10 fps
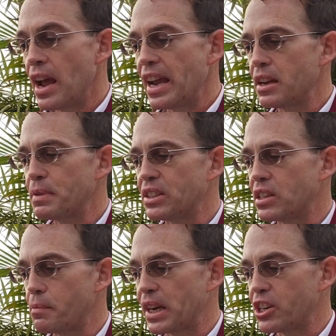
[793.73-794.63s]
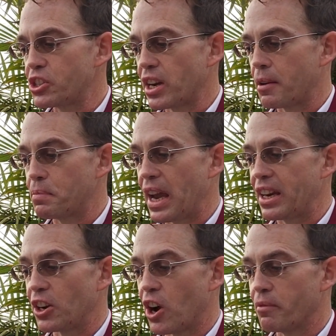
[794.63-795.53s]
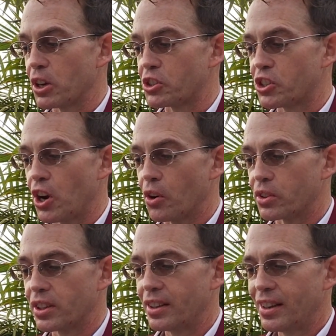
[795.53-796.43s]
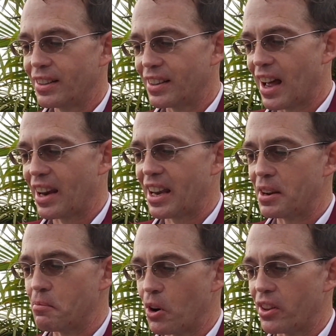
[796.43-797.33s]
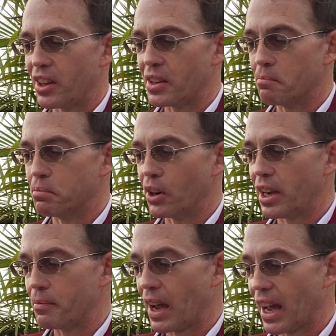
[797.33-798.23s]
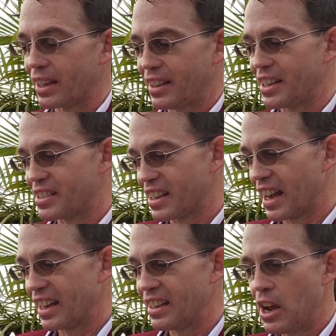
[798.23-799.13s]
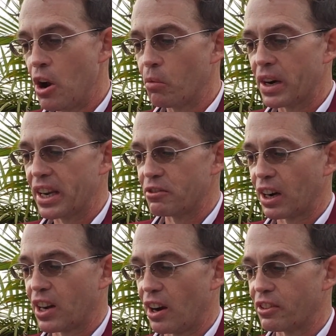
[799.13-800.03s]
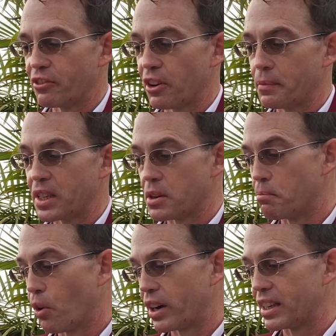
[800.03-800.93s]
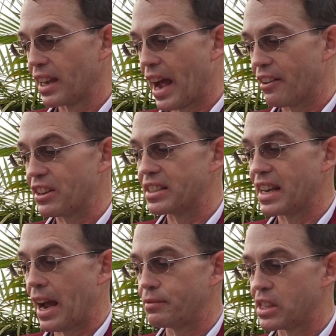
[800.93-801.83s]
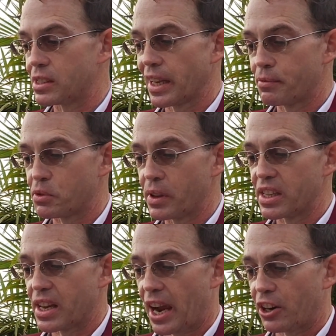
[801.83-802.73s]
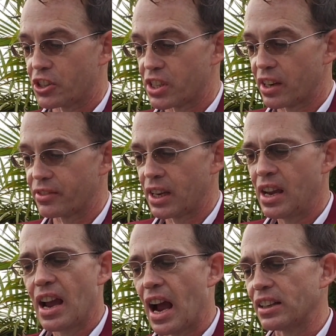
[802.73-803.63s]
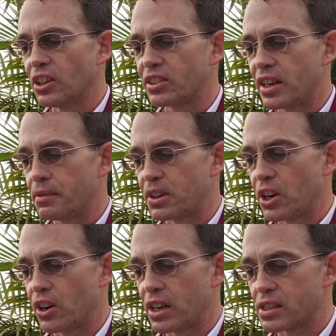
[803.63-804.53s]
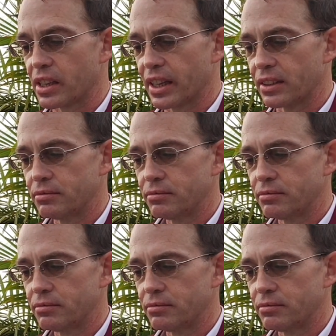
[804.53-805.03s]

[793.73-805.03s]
He had been sipping his champagne and almost choked. "Not any more than the boogeyman," he said, when he'd recovered from his aborted laugh and dabbed his lips with his handkerchief. I looked at him curiously.